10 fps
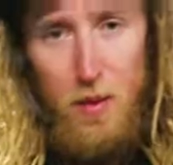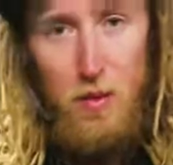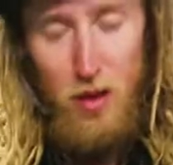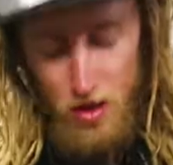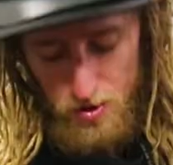and
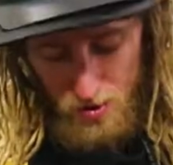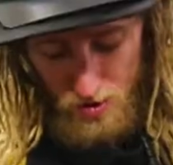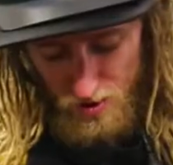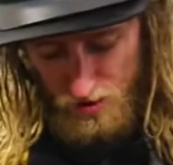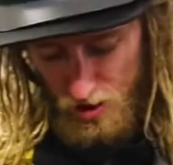we'll go
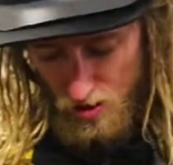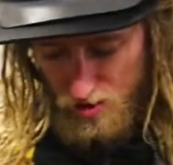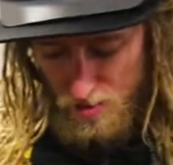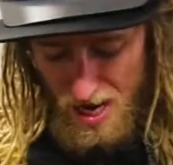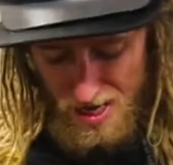through a few of
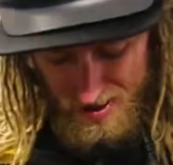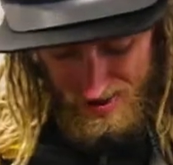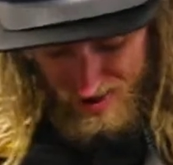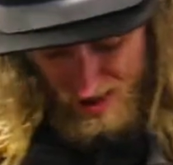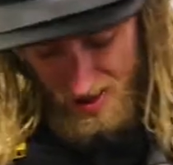the parts
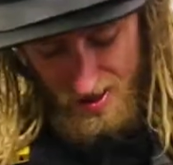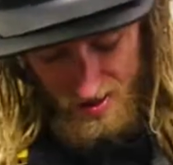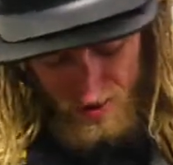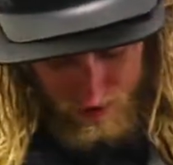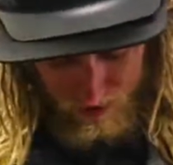inside.
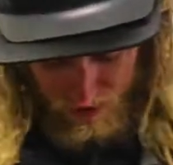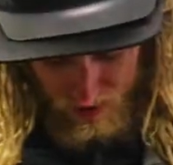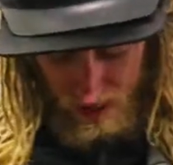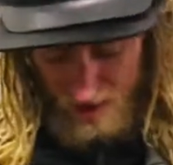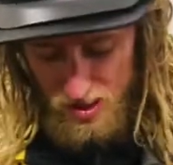
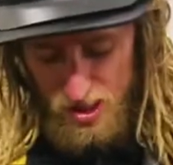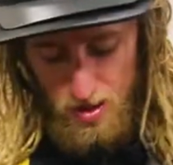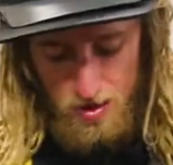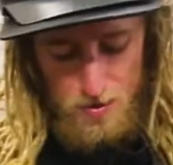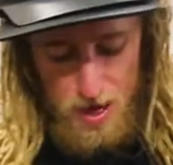Every
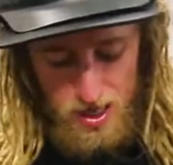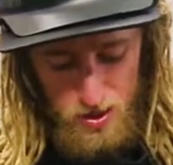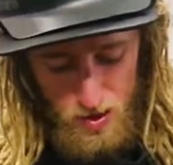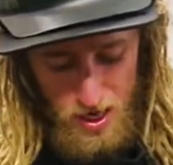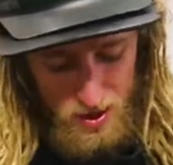time they're packed
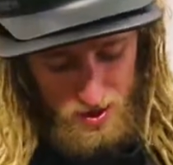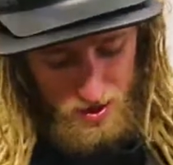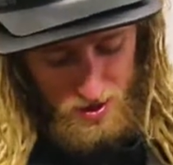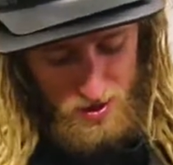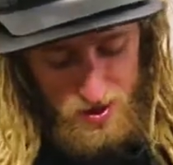away,
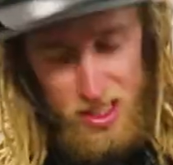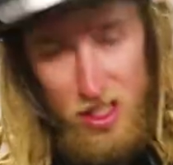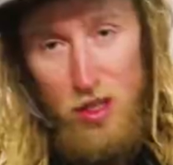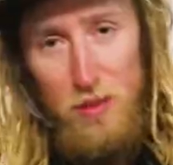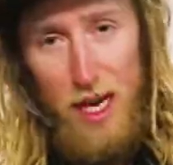they
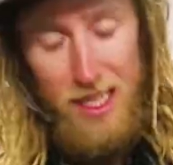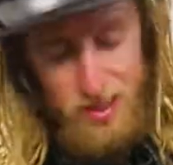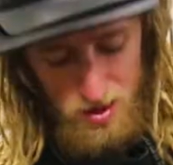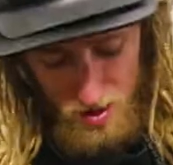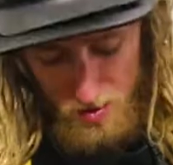should
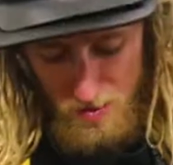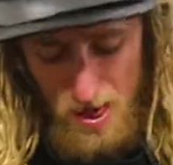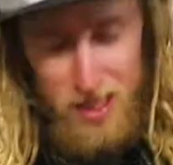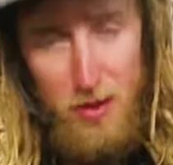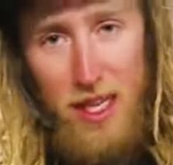basically be
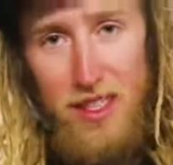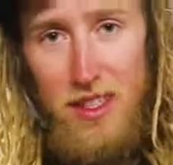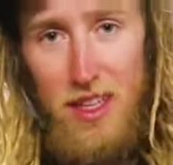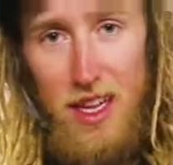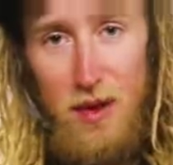packed away so
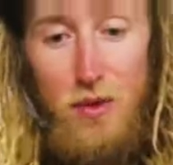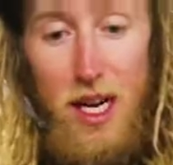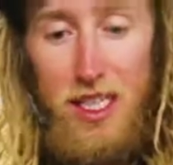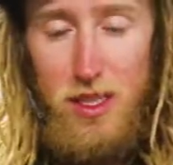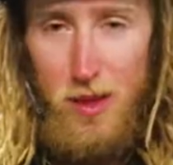that they're
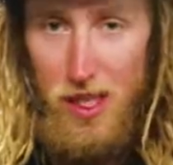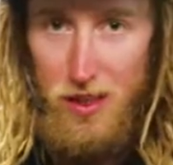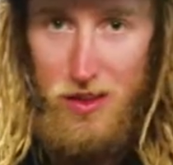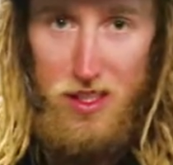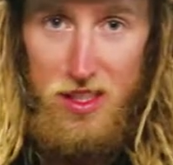ready to be
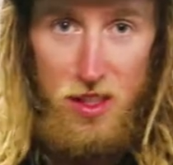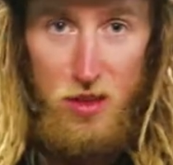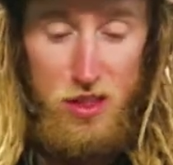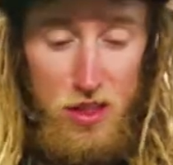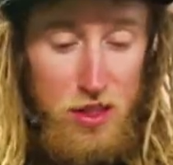used. So
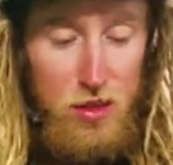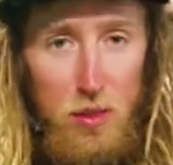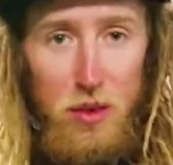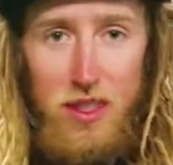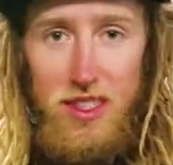as soon as we
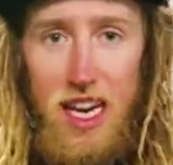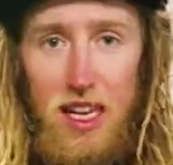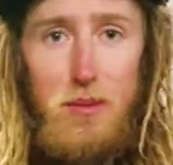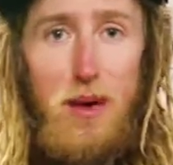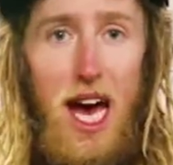pull this out of
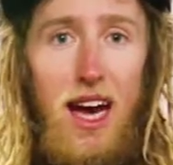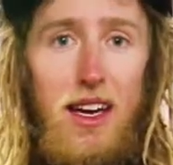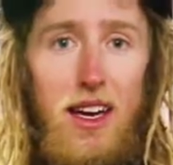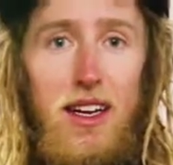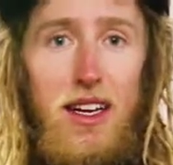the bag,
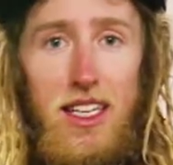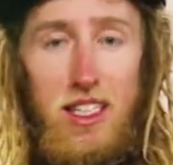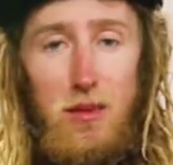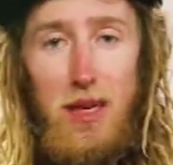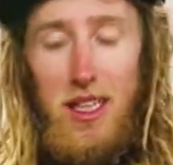it
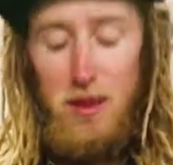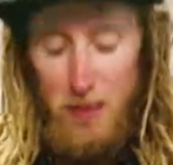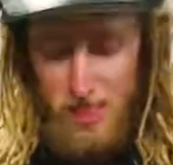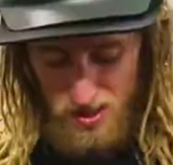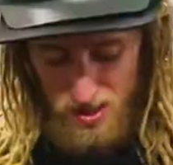should be in the
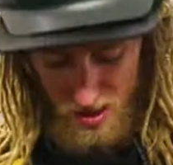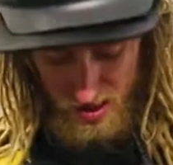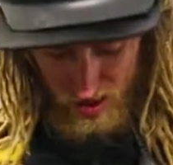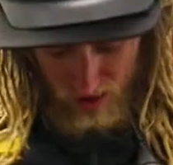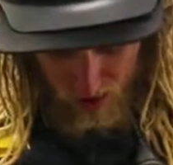best condition,